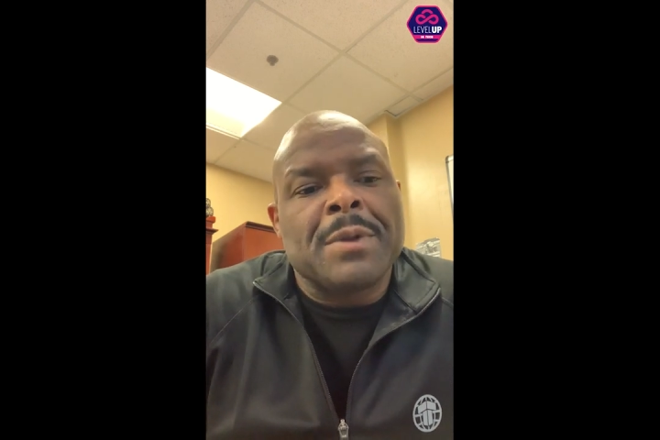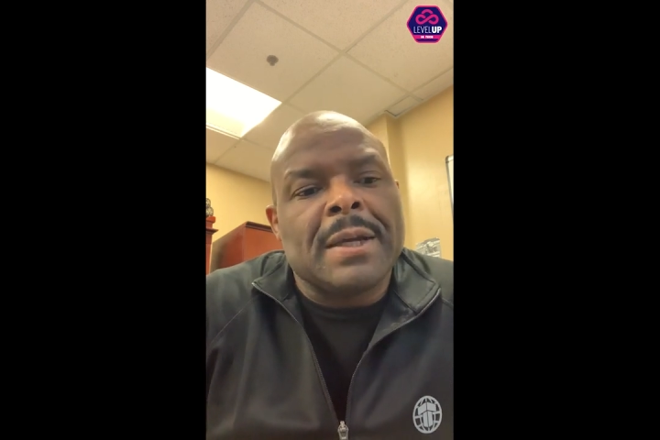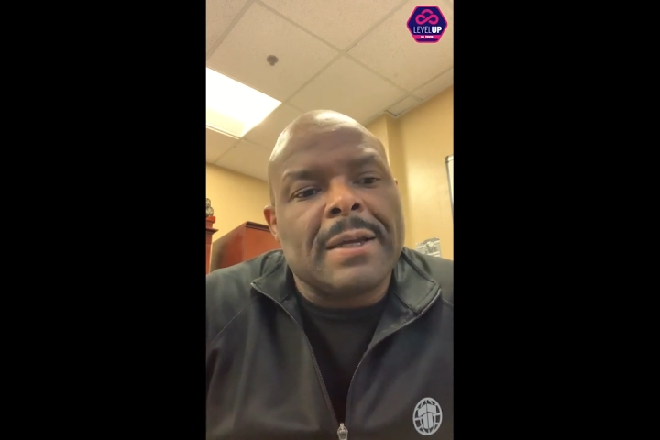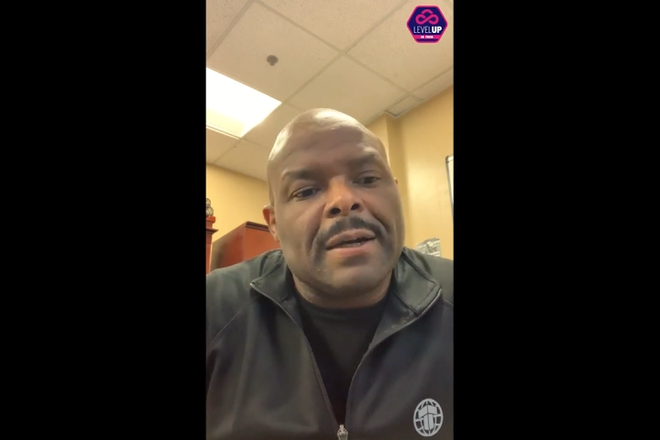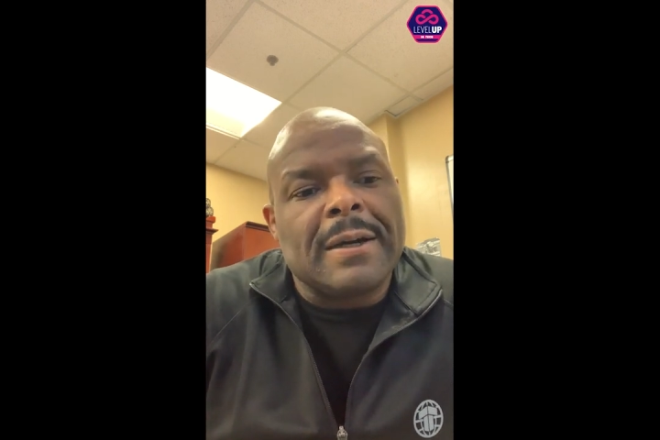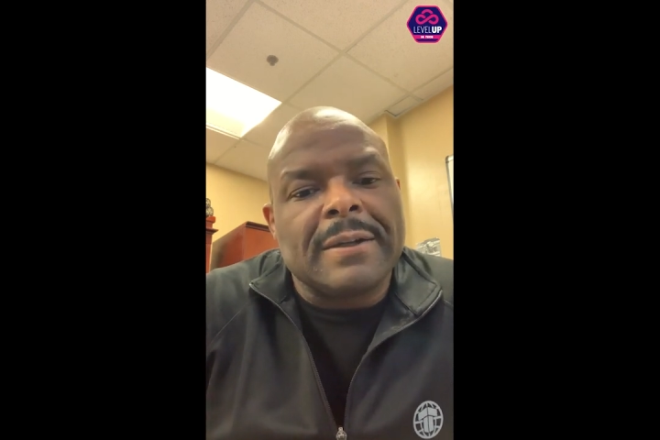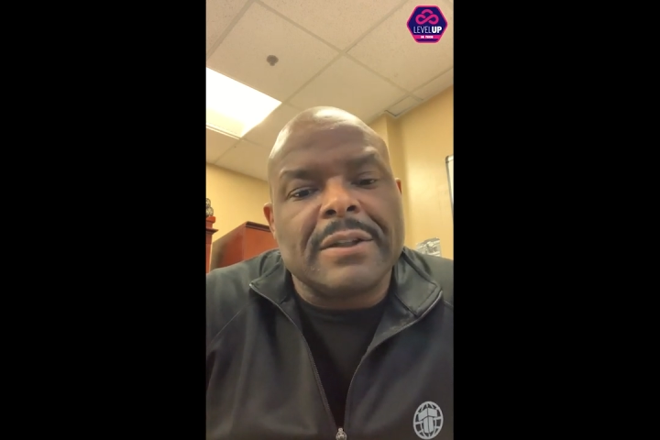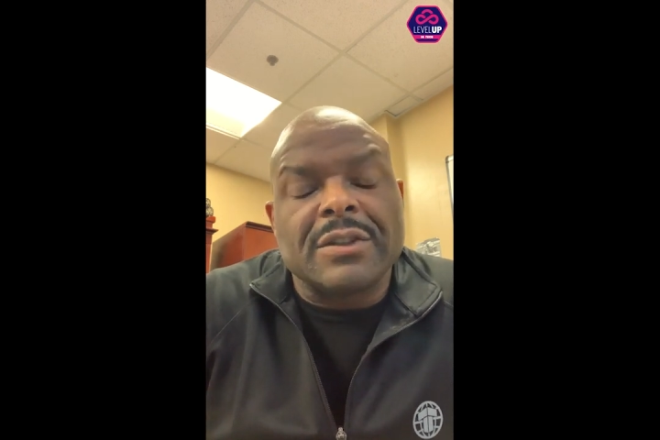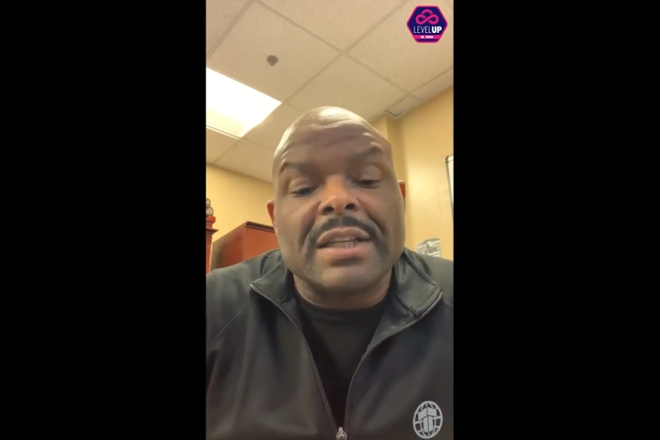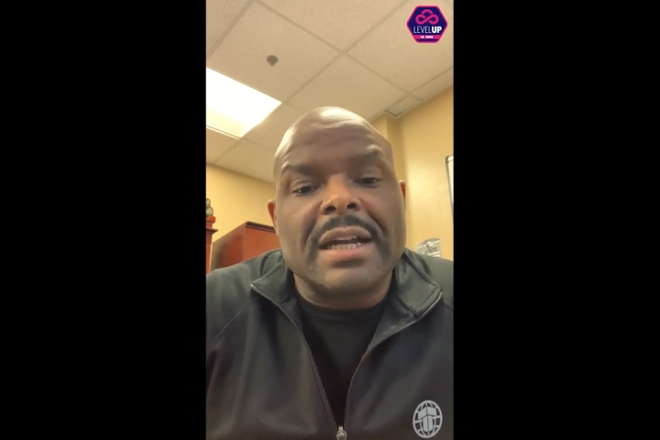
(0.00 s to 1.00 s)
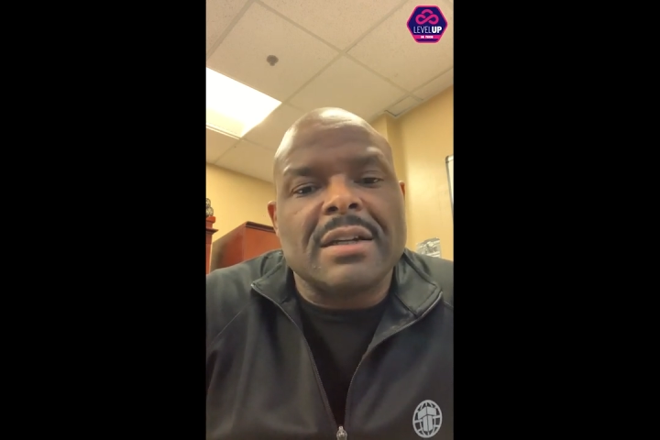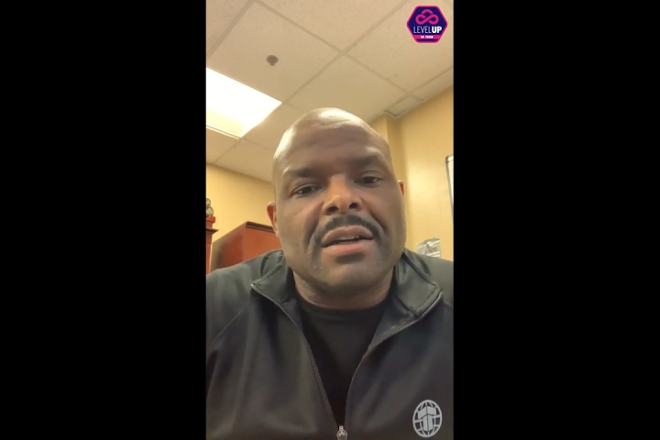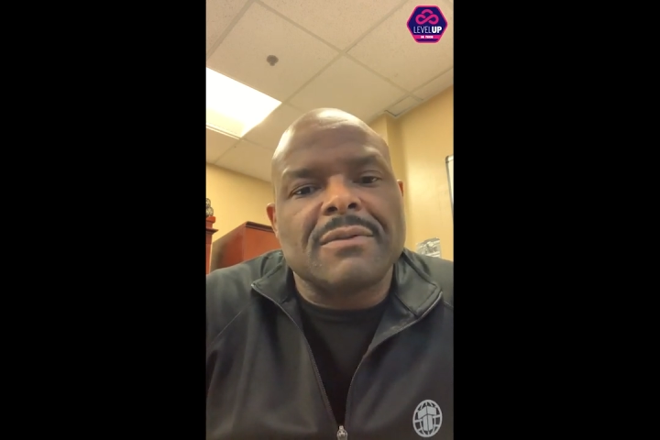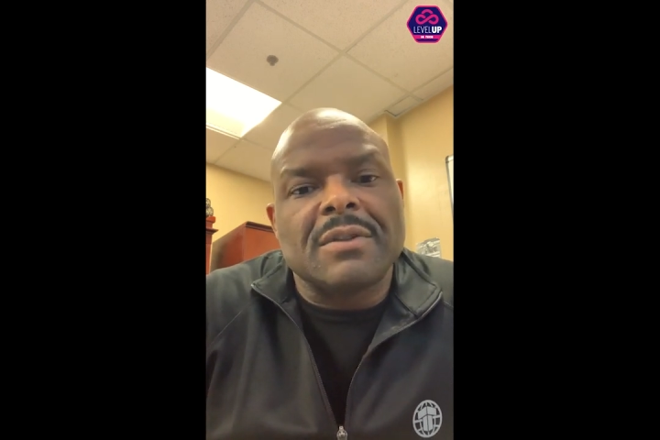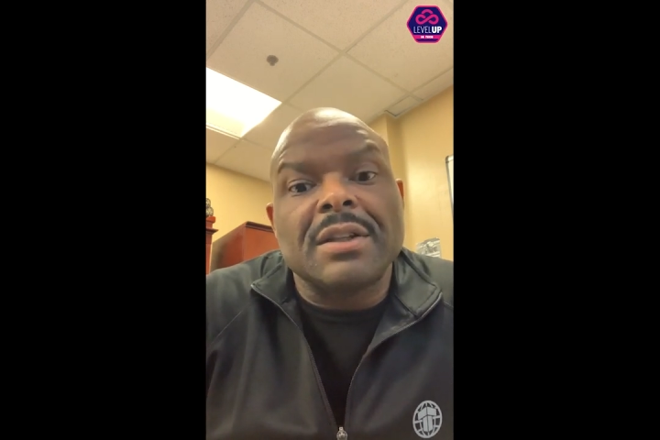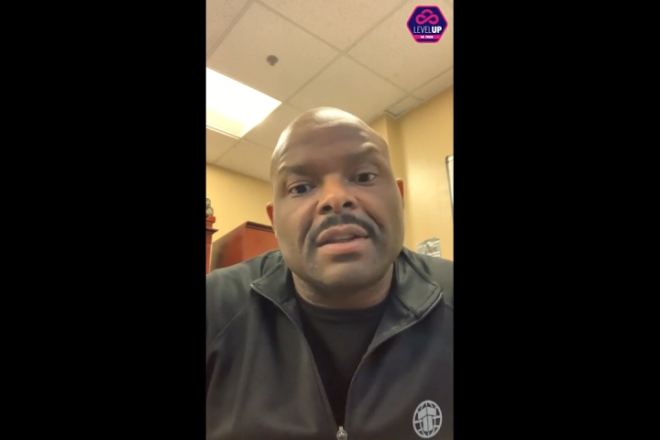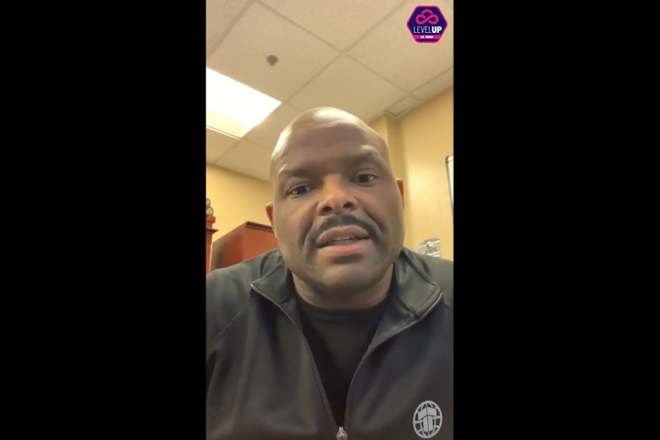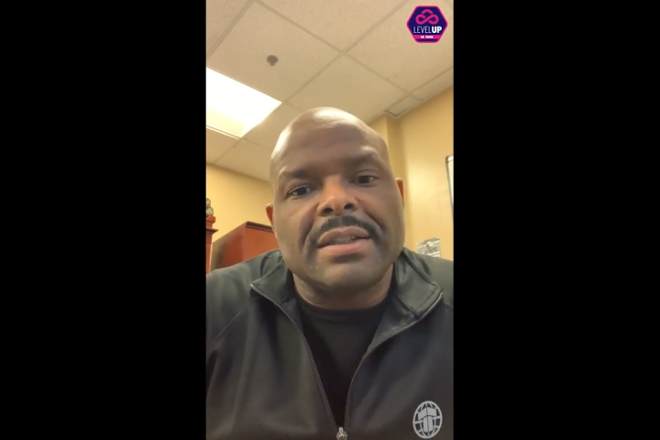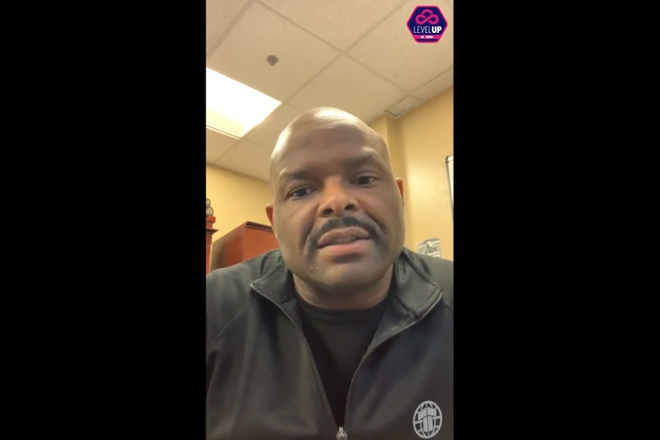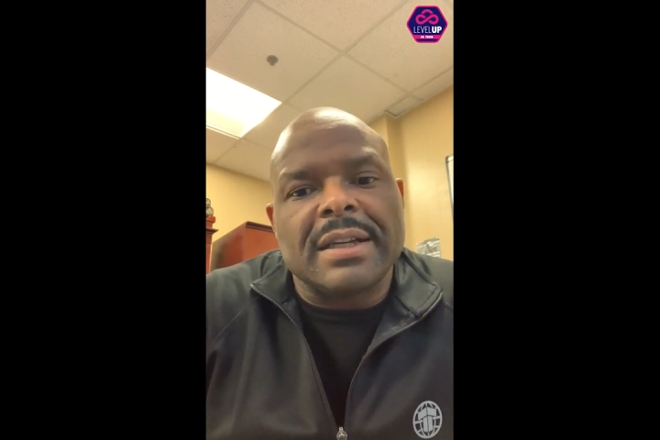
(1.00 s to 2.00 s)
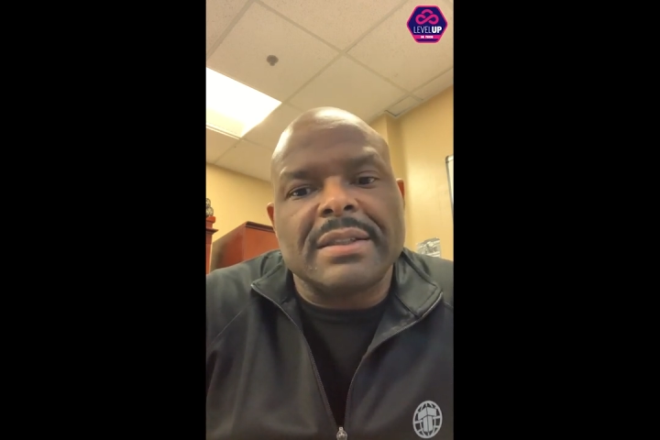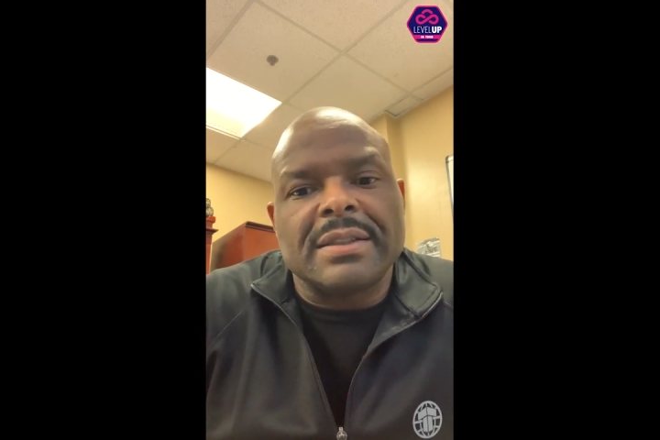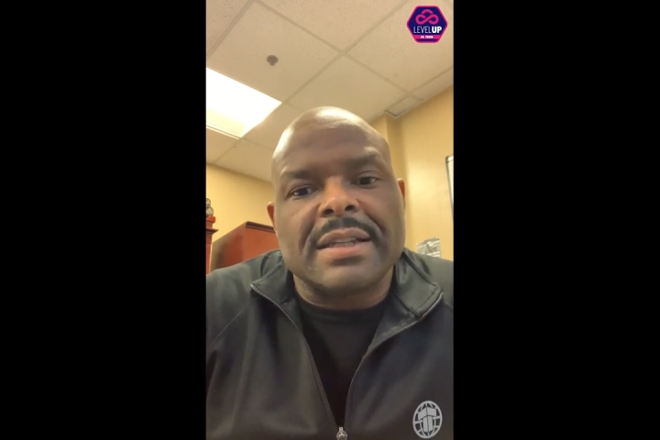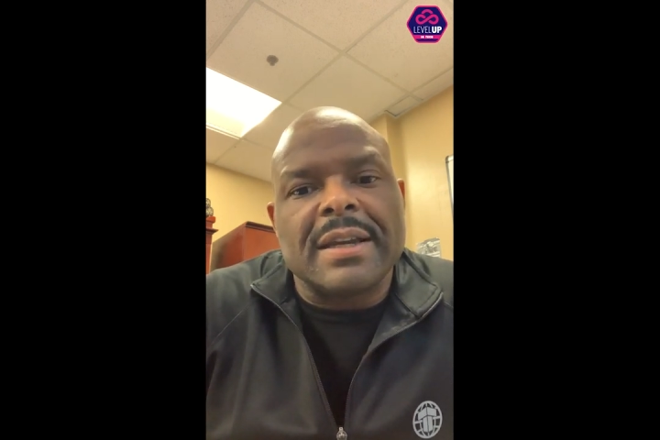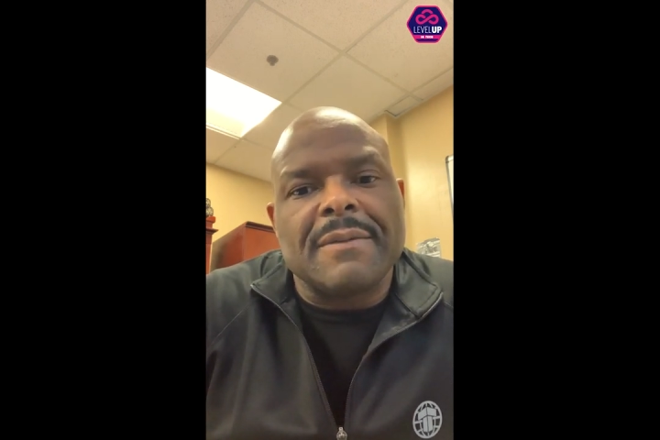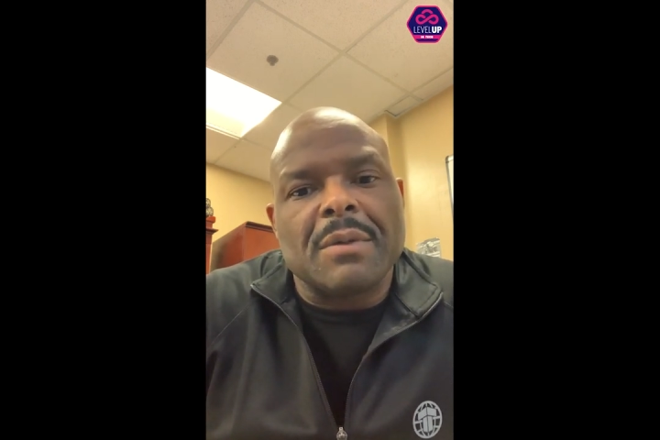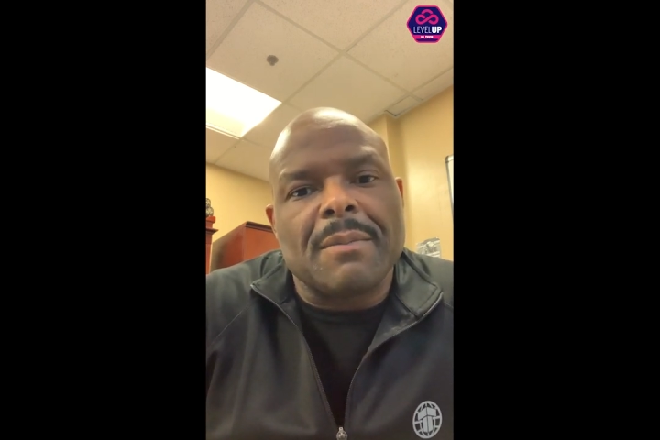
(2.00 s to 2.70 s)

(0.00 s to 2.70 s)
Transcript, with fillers: And uh, there's not enough good things I can say